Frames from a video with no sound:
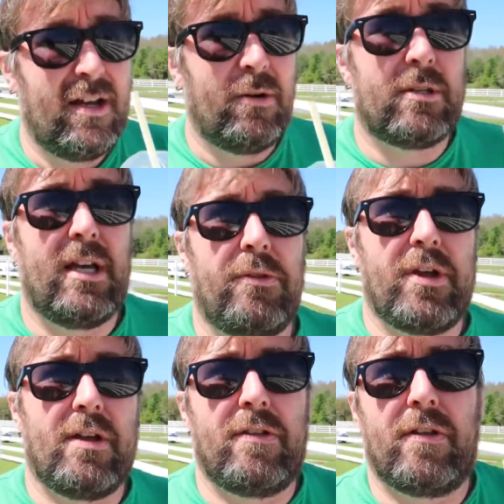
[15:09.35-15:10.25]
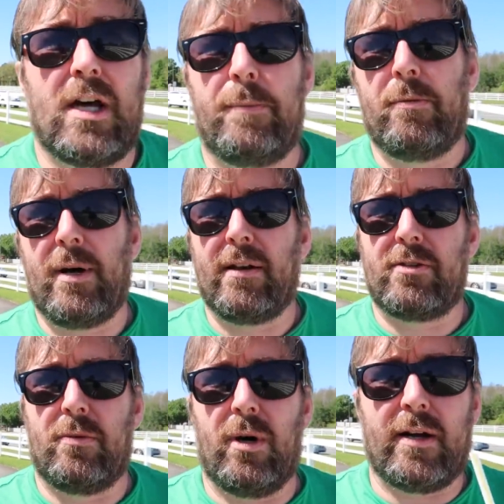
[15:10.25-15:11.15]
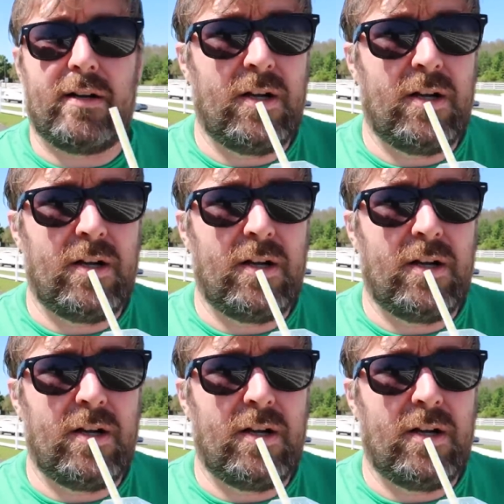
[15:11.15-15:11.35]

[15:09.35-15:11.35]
It was healthy other than a couple bottles of water.